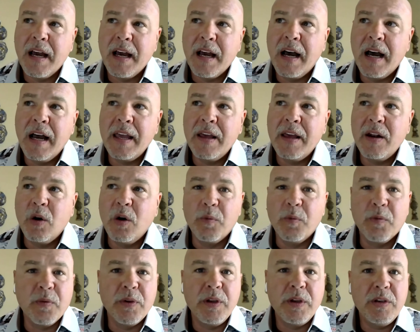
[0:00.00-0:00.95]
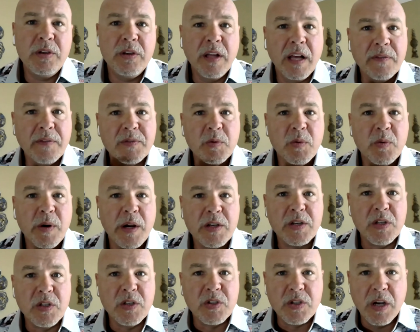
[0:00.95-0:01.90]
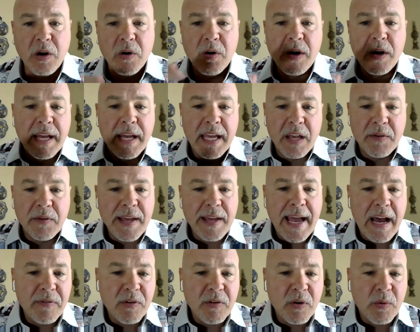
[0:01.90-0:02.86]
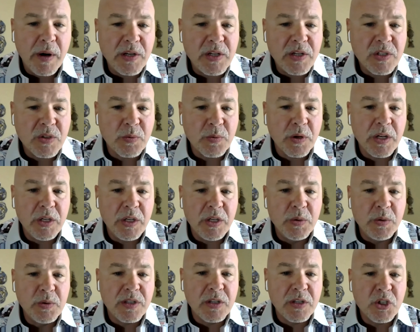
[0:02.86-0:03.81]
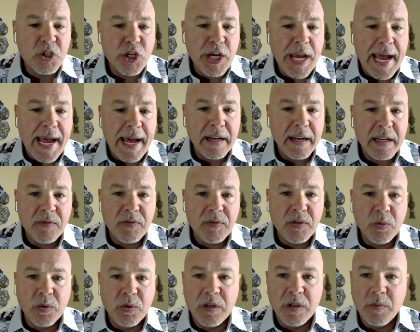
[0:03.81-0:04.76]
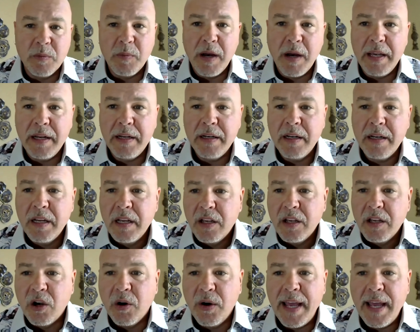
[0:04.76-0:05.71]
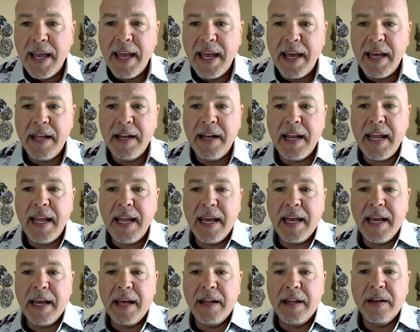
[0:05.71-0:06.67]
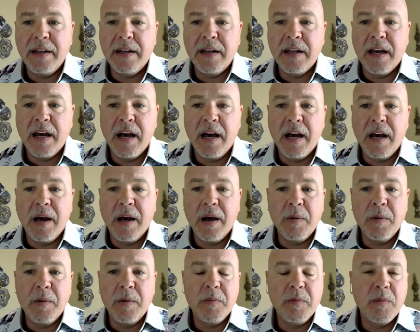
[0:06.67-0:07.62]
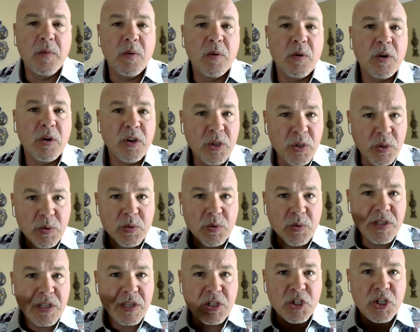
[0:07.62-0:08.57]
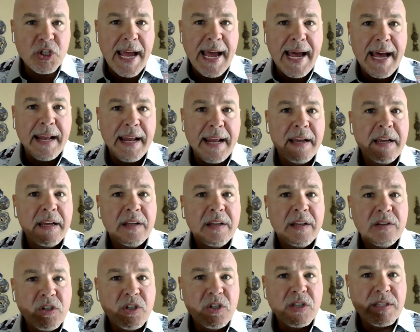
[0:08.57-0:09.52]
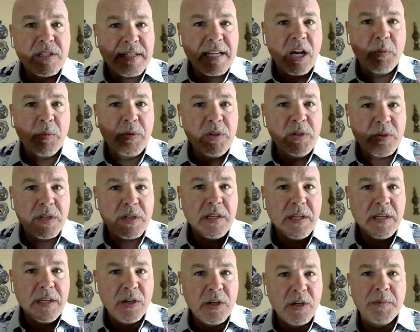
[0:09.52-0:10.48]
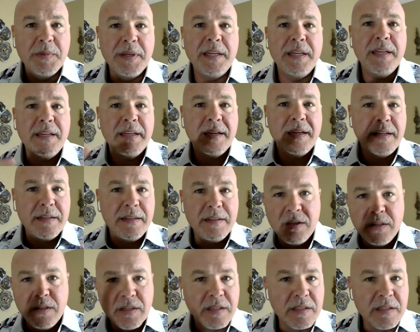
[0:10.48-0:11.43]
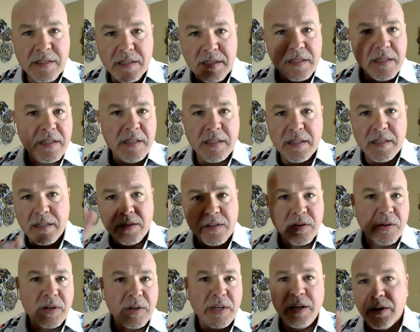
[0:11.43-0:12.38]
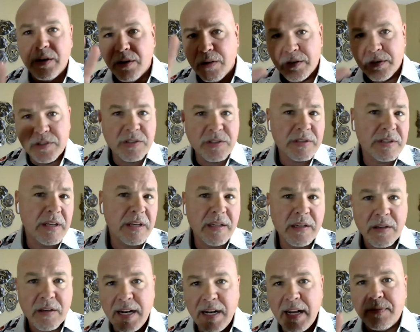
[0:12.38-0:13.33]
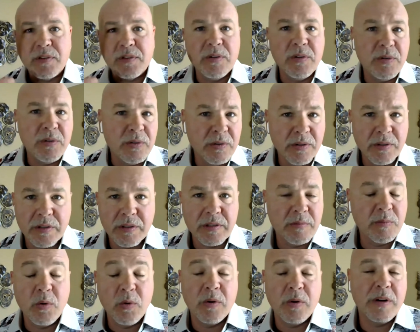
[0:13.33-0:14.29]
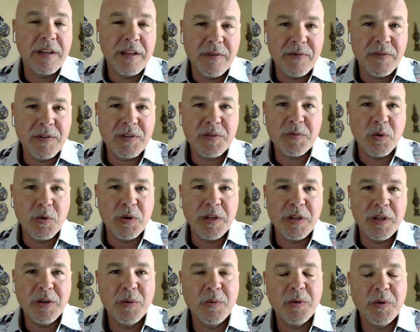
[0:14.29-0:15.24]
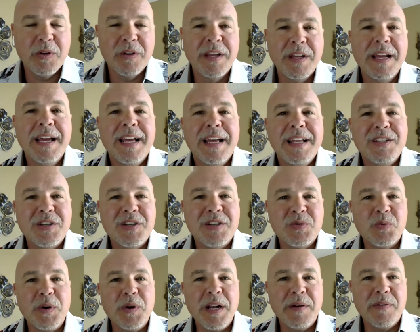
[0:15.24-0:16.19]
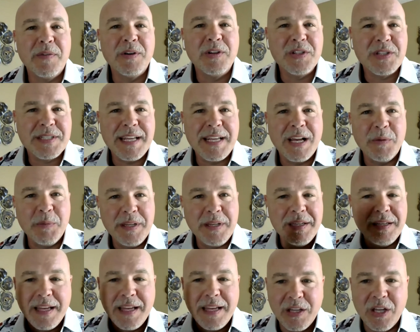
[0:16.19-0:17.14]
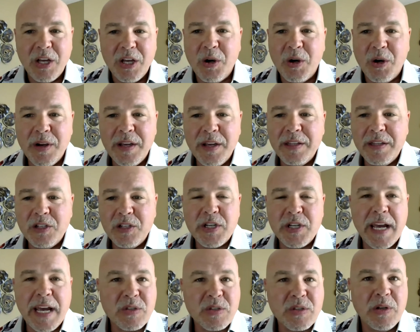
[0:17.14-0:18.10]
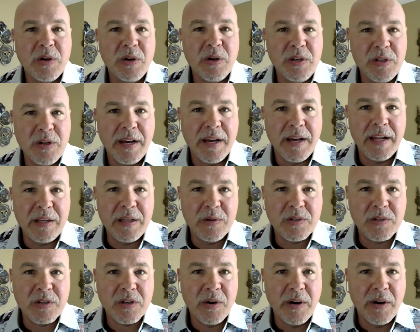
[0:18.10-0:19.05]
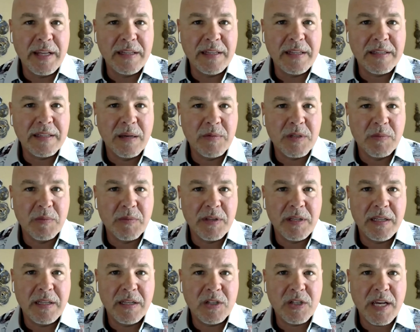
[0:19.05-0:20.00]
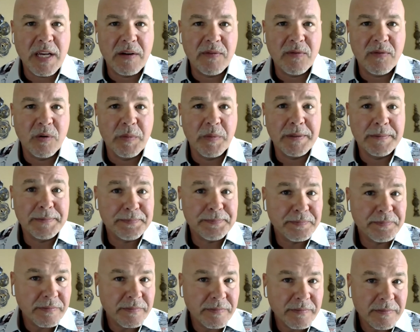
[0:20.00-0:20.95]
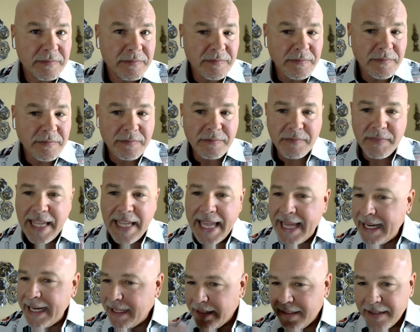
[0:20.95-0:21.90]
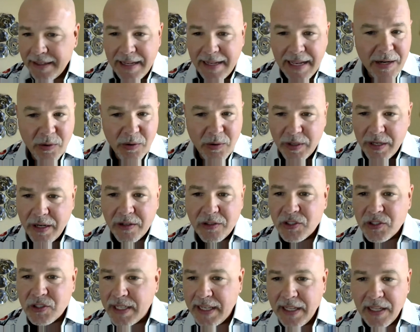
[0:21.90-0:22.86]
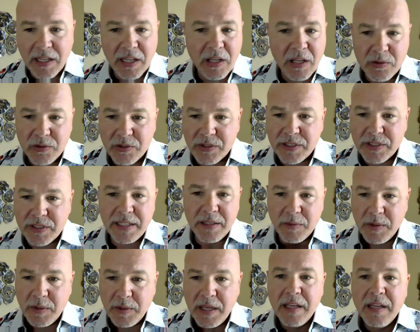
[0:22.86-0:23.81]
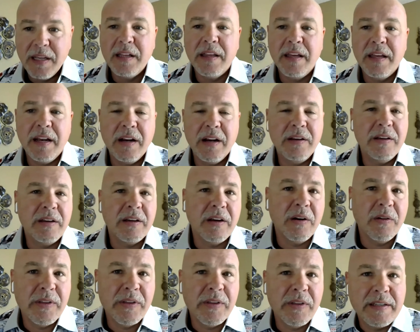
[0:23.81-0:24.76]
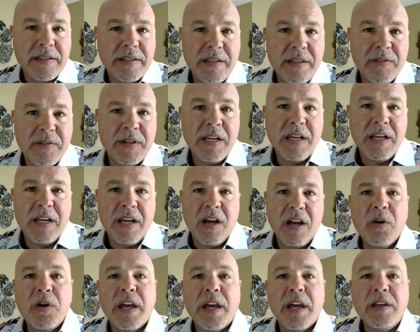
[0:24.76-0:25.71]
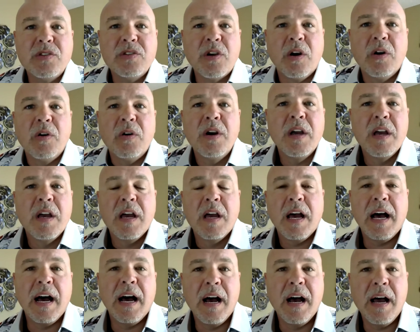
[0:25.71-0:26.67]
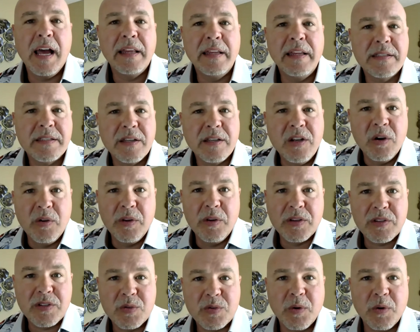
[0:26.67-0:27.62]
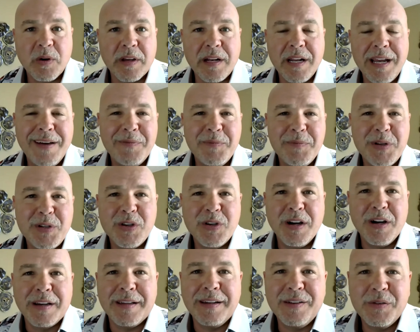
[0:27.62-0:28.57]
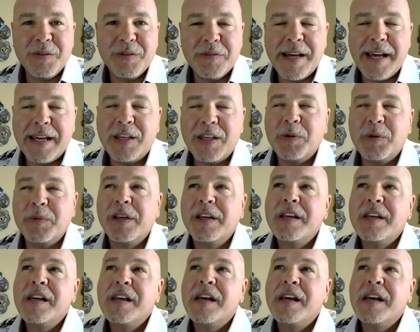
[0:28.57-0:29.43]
Uh, and hopefully you'll have some questions. So if you have questions, we're going to use the chat. If you wouldn't mind, go ahead and um, use the chat to just tell me you can hear me and you can see and you're here or just say good afternoon or good morning if it's morning your world just whatever just tell me hello in the chat so i know you know how to use it go ahead and type something in the chat for me anything i don't care say hello say good there you go thanks steve okay so uh, at least i know this is working i haven't been talking into a vacuum